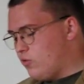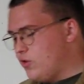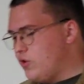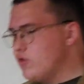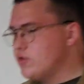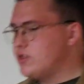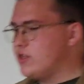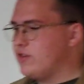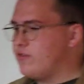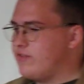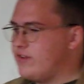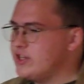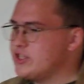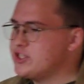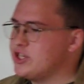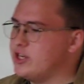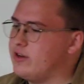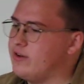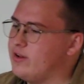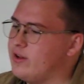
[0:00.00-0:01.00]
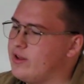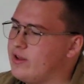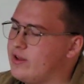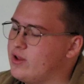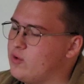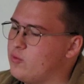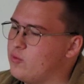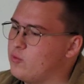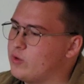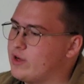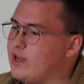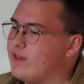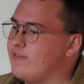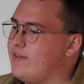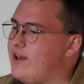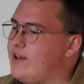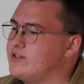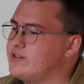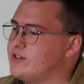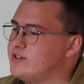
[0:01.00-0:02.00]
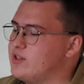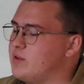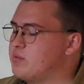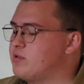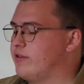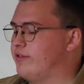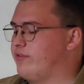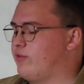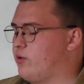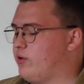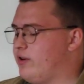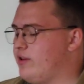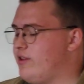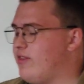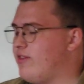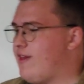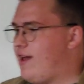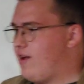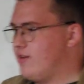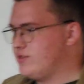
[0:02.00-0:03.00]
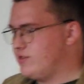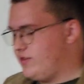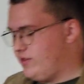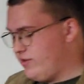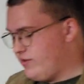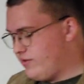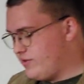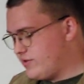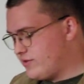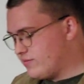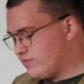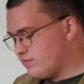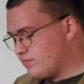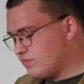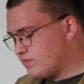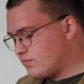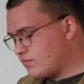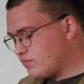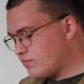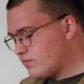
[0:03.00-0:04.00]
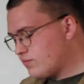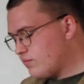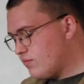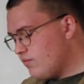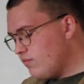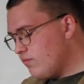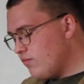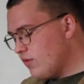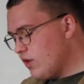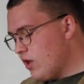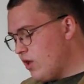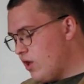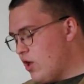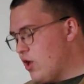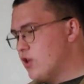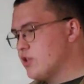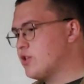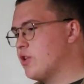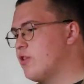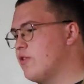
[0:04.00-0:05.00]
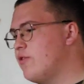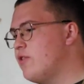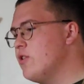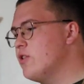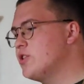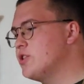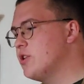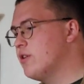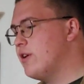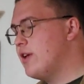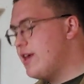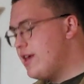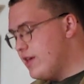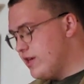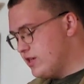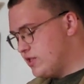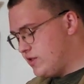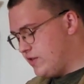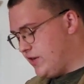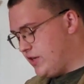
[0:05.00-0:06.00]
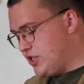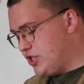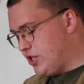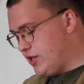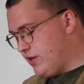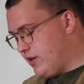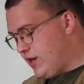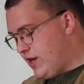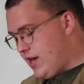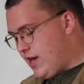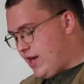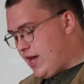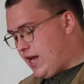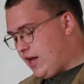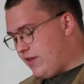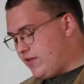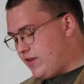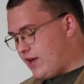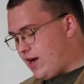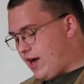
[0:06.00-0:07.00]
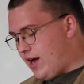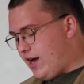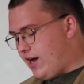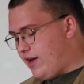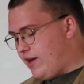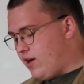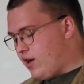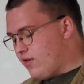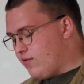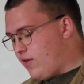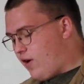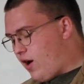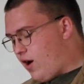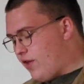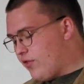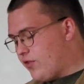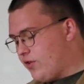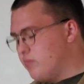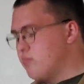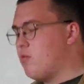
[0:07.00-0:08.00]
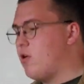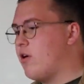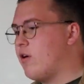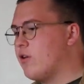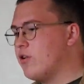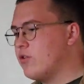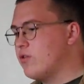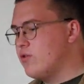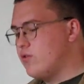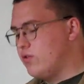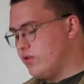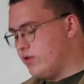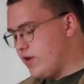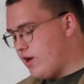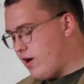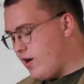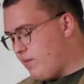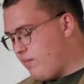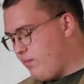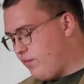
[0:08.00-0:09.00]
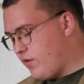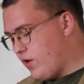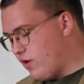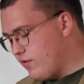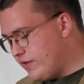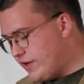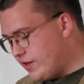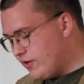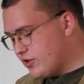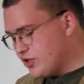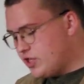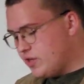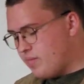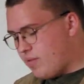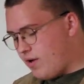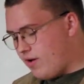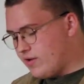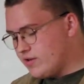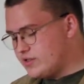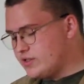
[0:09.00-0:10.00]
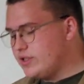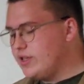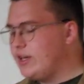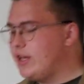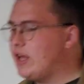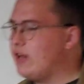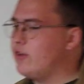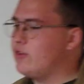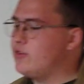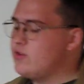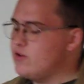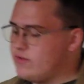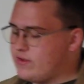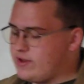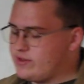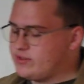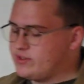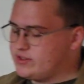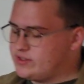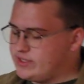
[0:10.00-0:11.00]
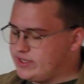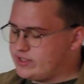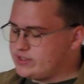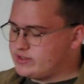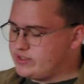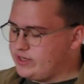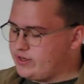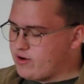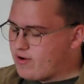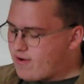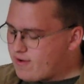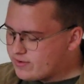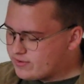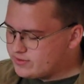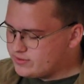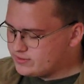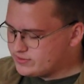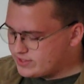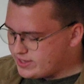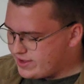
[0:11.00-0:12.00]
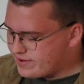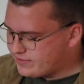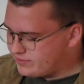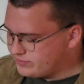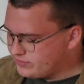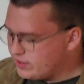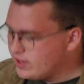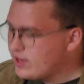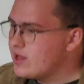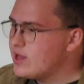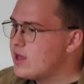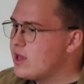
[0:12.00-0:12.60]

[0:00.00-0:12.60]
using fission can last us up to 40,000 years. So the future is fission in the eye of author Martin Goulian of Energy Policy in a 2016 article titled